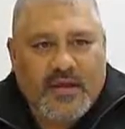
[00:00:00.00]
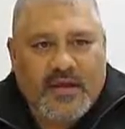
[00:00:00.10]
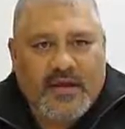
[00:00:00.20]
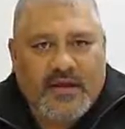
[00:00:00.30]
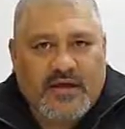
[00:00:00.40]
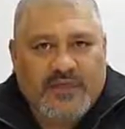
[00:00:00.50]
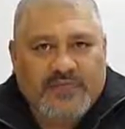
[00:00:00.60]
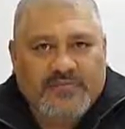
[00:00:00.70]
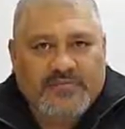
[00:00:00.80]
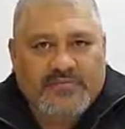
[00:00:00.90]

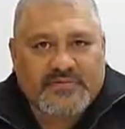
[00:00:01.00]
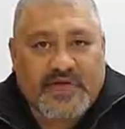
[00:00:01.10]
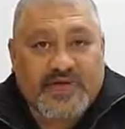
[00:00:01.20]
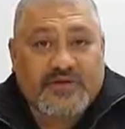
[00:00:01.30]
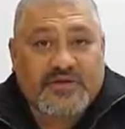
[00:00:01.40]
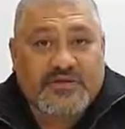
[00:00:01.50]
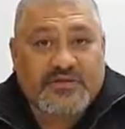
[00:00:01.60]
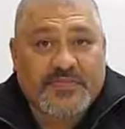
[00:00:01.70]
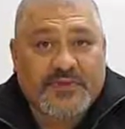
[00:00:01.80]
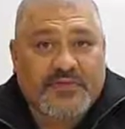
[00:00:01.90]
Tāne Ora has
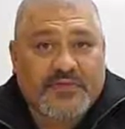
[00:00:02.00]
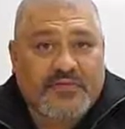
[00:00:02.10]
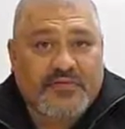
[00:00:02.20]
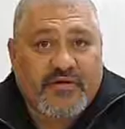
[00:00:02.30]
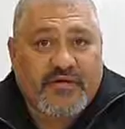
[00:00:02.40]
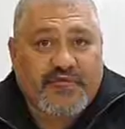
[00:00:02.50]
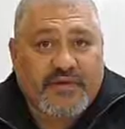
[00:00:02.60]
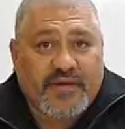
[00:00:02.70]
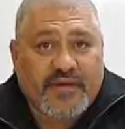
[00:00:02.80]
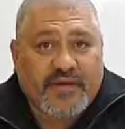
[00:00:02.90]
been a good program for
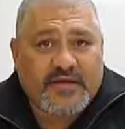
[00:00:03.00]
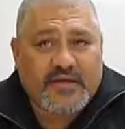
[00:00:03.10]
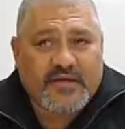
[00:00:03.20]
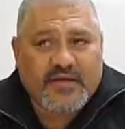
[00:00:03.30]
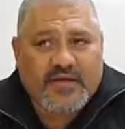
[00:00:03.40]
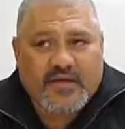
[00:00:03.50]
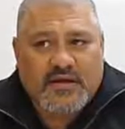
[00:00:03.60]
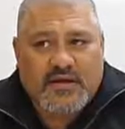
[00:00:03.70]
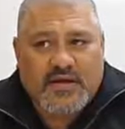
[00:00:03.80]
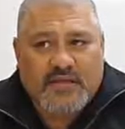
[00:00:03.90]
me.
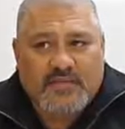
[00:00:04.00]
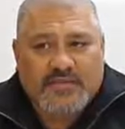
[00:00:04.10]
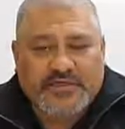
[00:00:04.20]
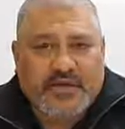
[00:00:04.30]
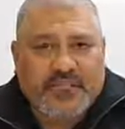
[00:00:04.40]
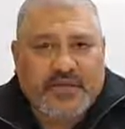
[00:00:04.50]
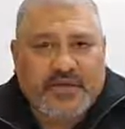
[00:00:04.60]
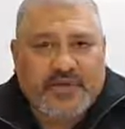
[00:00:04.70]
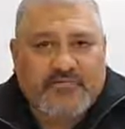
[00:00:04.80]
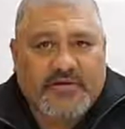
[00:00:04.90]
It's helped
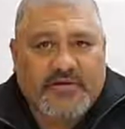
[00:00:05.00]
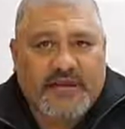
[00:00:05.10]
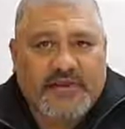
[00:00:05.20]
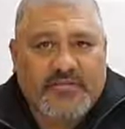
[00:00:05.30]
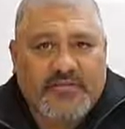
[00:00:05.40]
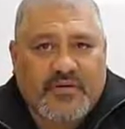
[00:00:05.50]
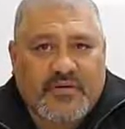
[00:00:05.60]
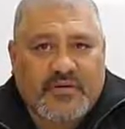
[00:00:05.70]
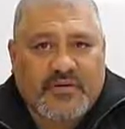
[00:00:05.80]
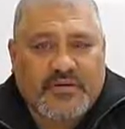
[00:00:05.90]
me regain
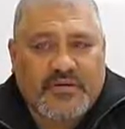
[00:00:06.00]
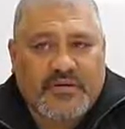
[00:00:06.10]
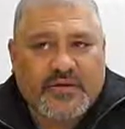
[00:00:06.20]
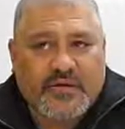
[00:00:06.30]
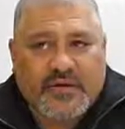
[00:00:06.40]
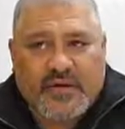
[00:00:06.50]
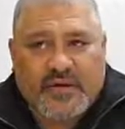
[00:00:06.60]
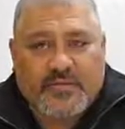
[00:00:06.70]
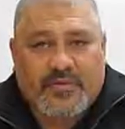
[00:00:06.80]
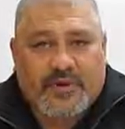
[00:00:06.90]
my
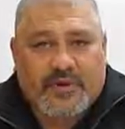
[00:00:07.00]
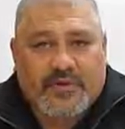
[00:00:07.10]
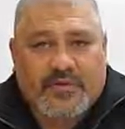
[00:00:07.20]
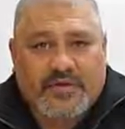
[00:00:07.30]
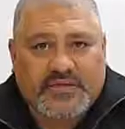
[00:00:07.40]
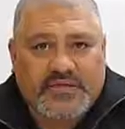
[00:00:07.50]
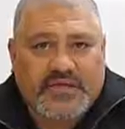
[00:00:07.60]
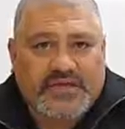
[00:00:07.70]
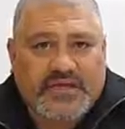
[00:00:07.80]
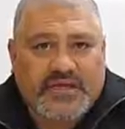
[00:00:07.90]

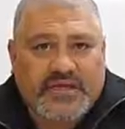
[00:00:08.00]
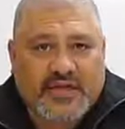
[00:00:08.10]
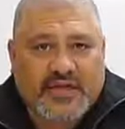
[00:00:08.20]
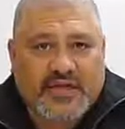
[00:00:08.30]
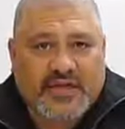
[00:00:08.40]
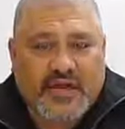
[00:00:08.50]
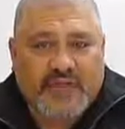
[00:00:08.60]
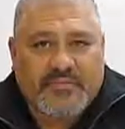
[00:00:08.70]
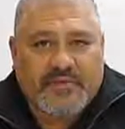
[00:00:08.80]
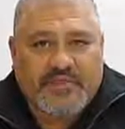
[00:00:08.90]
identity and
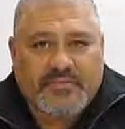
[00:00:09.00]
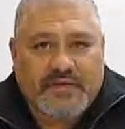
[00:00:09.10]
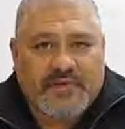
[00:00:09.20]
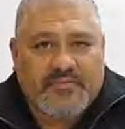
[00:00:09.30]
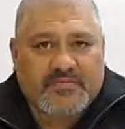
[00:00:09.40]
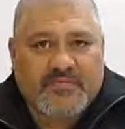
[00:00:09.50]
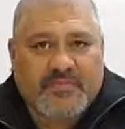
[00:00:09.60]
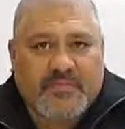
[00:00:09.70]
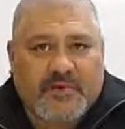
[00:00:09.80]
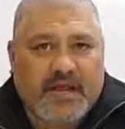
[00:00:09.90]
helped me speak some
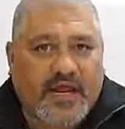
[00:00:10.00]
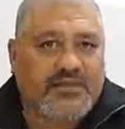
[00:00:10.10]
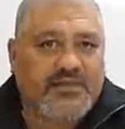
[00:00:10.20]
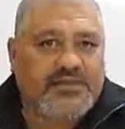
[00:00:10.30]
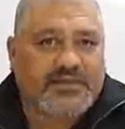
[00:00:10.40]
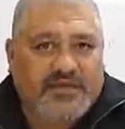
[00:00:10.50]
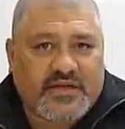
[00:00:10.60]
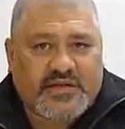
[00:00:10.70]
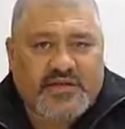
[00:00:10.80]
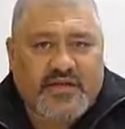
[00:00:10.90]
of my language, the
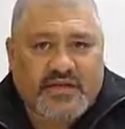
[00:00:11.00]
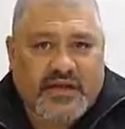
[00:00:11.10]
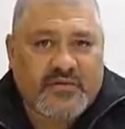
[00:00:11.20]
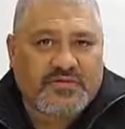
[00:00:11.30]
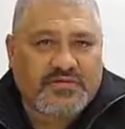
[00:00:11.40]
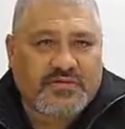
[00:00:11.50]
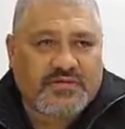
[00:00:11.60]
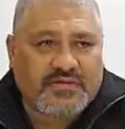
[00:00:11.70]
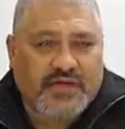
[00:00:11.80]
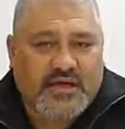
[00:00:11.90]
language that